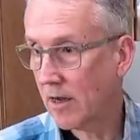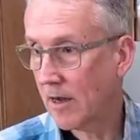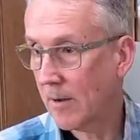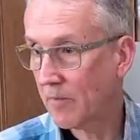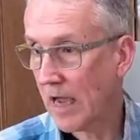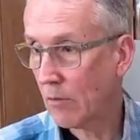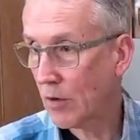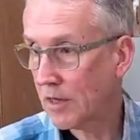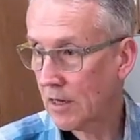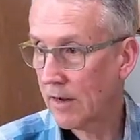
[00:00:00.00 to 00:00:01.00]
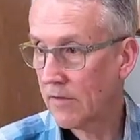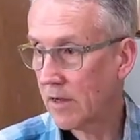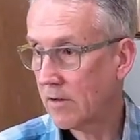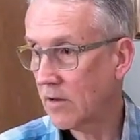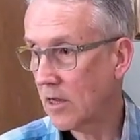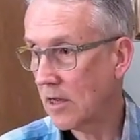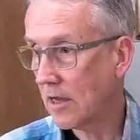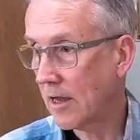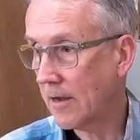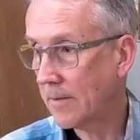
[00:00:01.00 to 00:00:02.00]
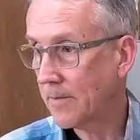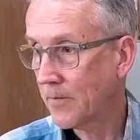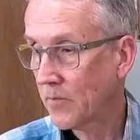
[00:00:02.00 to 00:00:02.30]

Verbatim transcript: I really love the